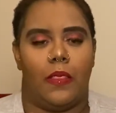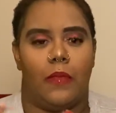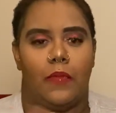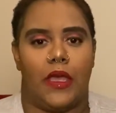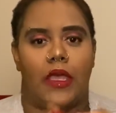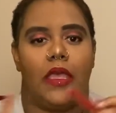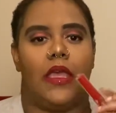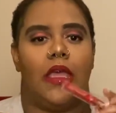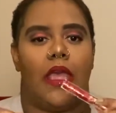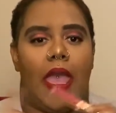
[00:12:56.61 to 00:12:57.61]
But
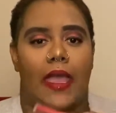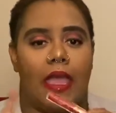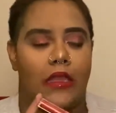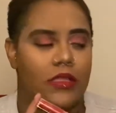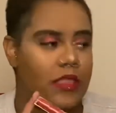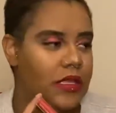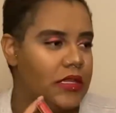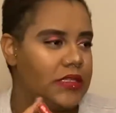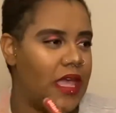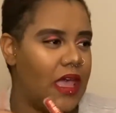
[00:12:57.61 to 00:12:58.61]
I got into
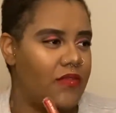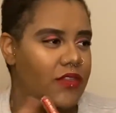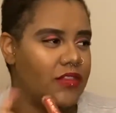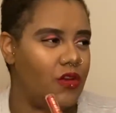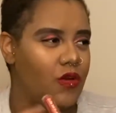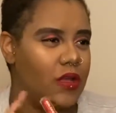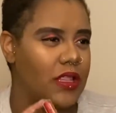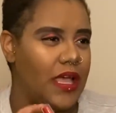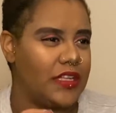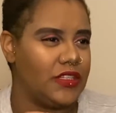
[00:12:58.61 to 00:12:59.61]
this. I have this whole
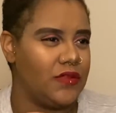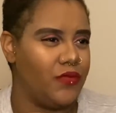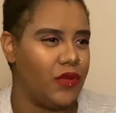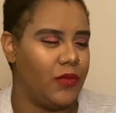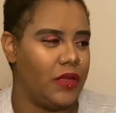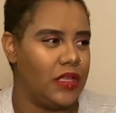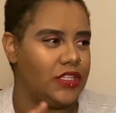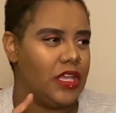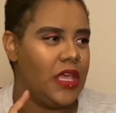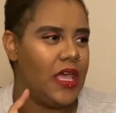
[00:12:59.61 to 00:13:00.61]
collection pretty much.
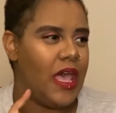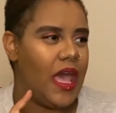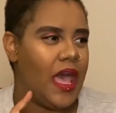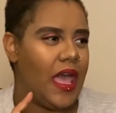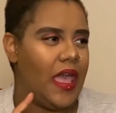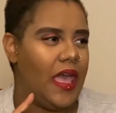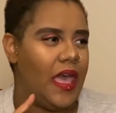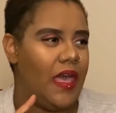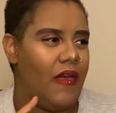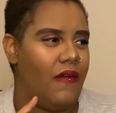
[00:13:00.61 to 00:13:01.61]
I
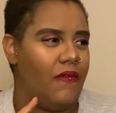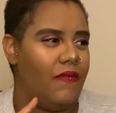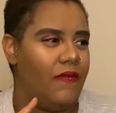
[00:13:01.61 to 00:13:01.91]
have